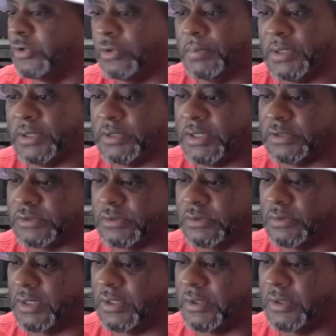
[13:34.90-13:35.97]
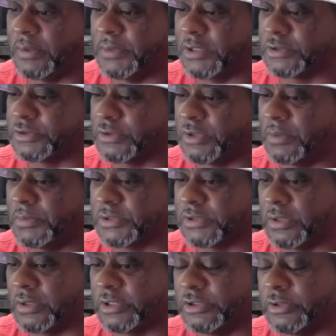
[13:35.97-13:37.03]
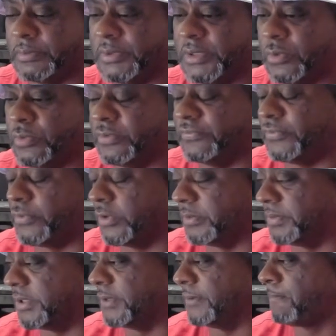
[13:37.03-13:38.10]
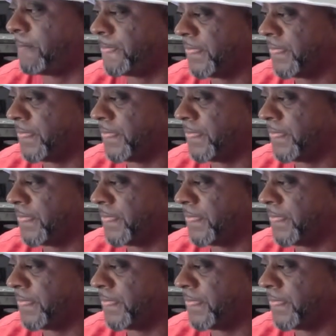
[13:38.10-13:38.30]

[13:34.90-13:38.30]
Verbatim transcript: know about that. So I'm not sure how much longer he can be at 140, but